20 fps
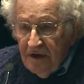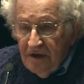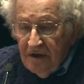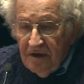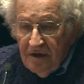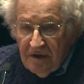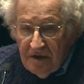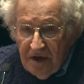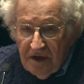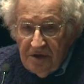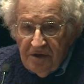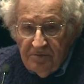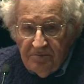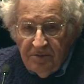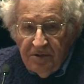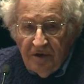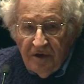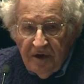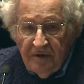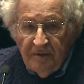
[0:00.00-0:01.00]
That's
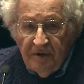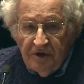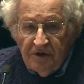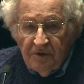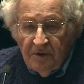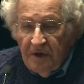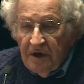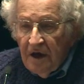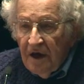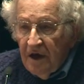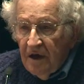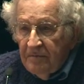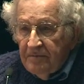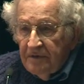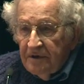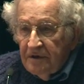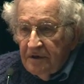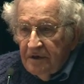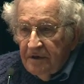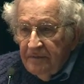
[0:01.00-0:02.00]
pretty much what
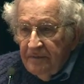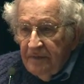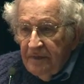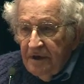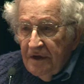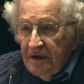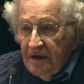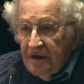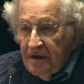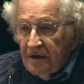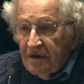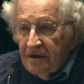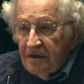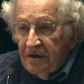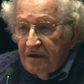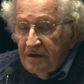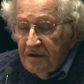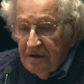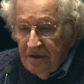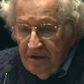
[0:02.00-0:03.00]
happened.
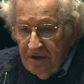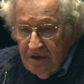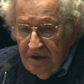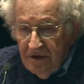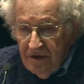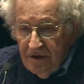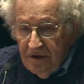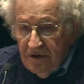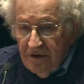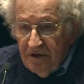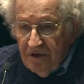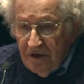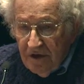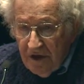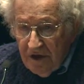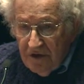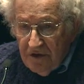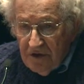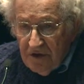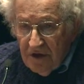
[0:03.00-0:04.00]
The
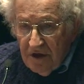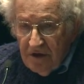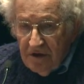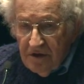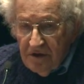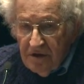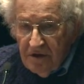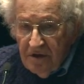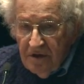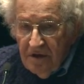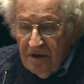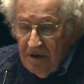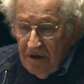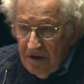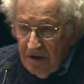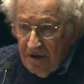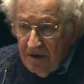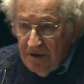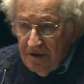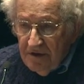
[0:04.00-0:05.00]
United States,
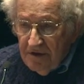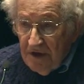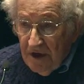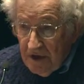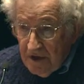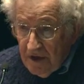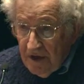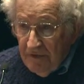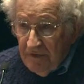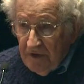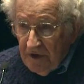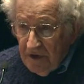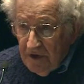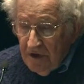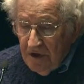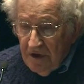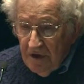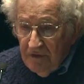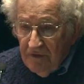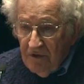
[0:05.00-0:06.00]
South Africa
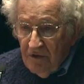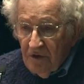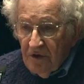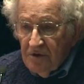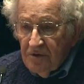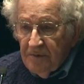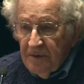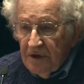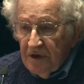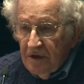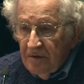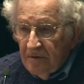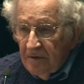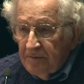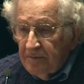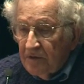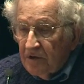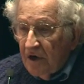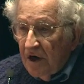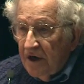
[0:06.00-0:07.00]
did, of course, become a
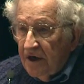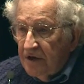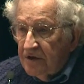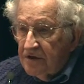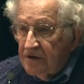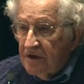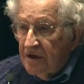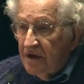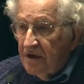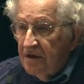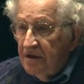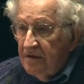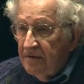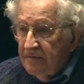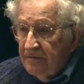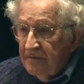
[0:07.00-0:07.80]
pariah state.